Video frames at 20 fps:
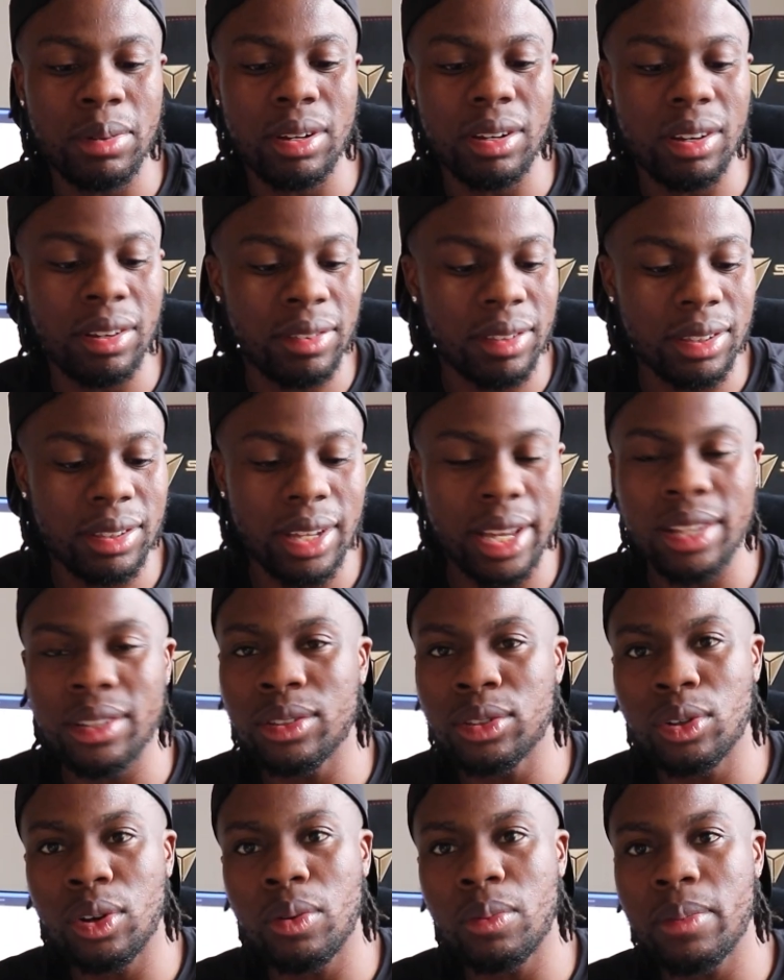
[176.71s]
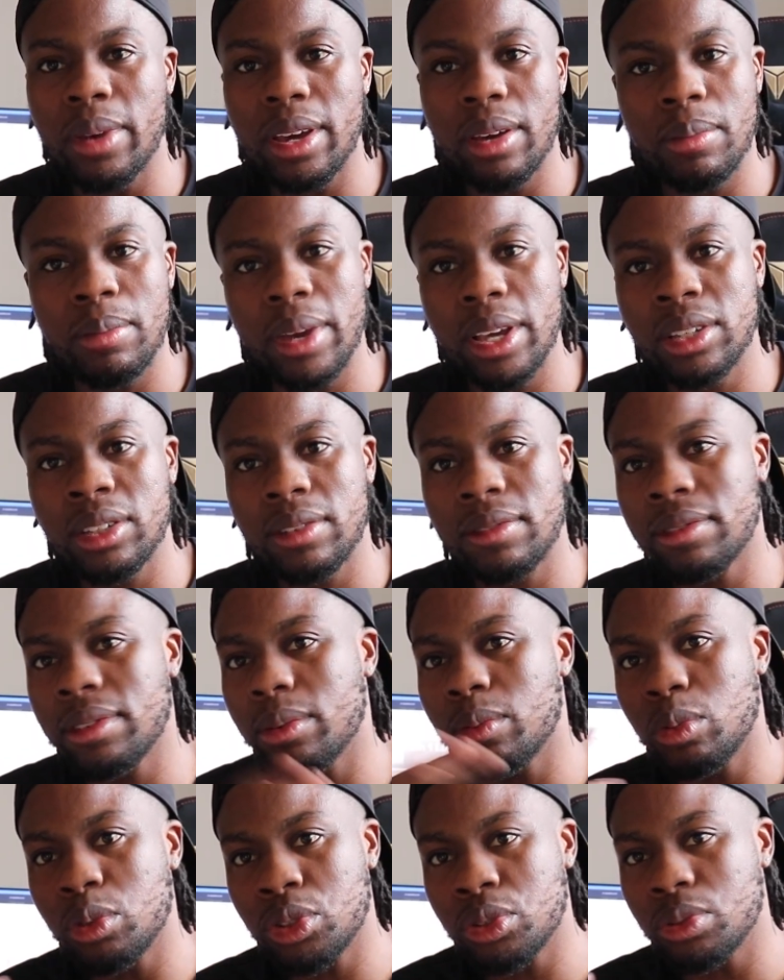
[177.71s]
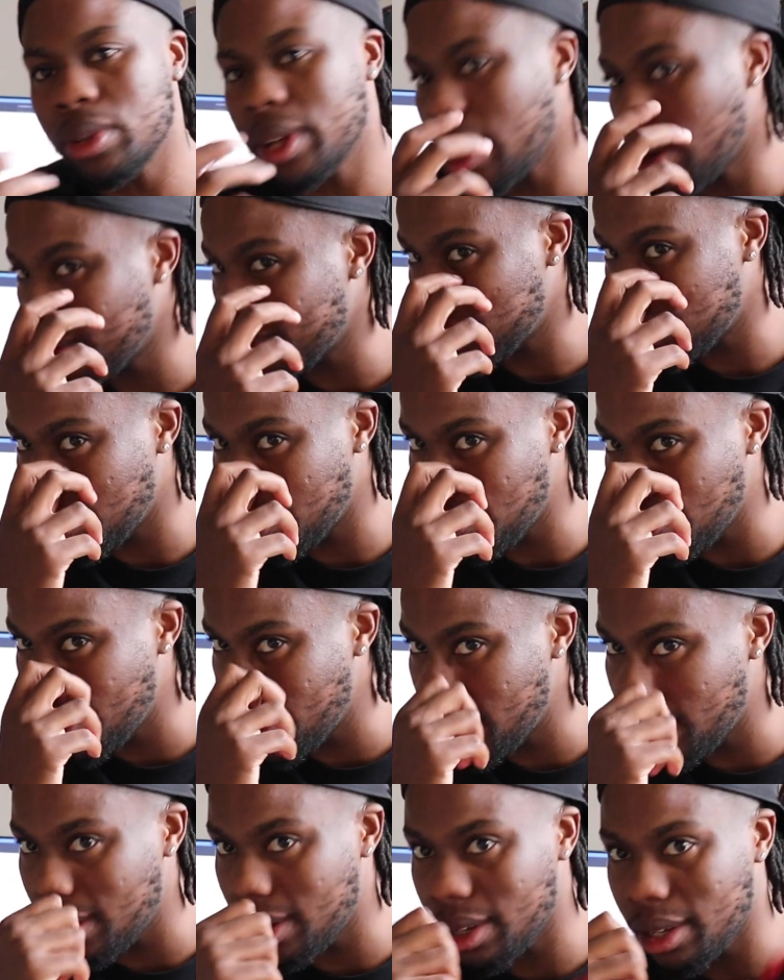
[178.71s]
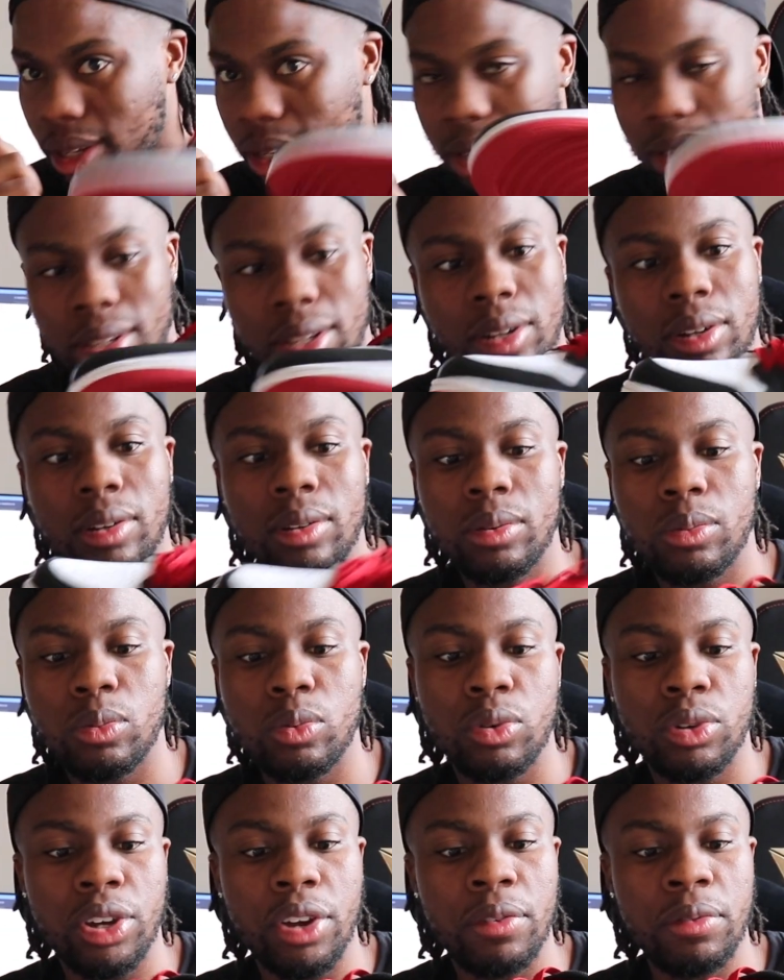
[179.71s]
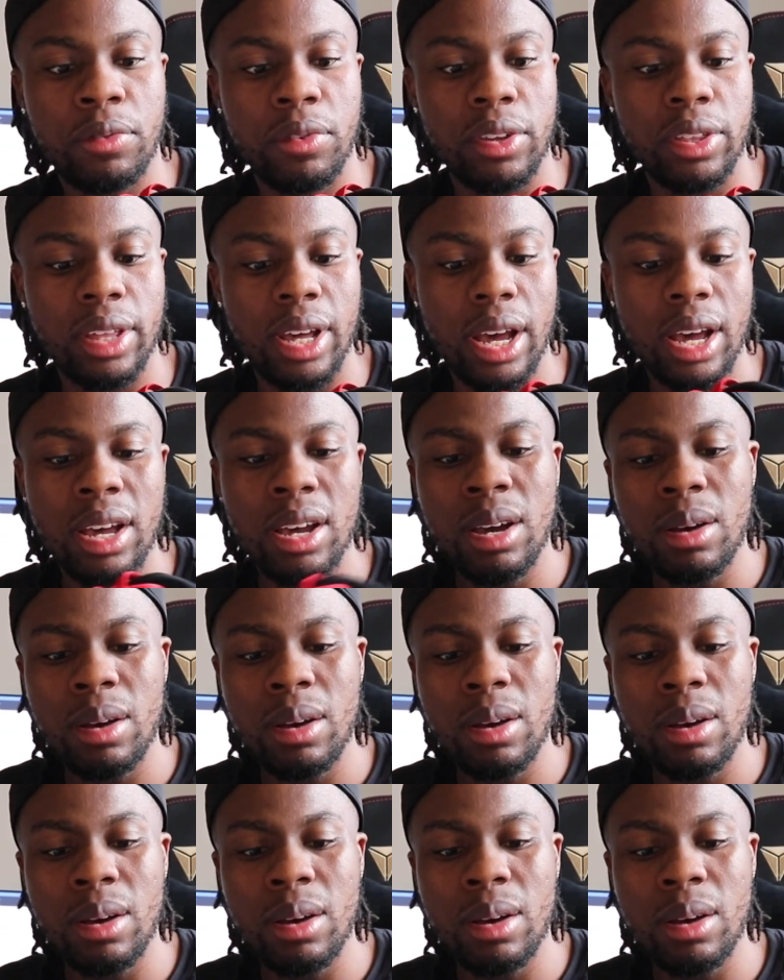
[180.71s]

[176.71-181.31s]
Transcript: but I think the insole makes up for it, which we'll get onto in a minute. Then we'll go through that.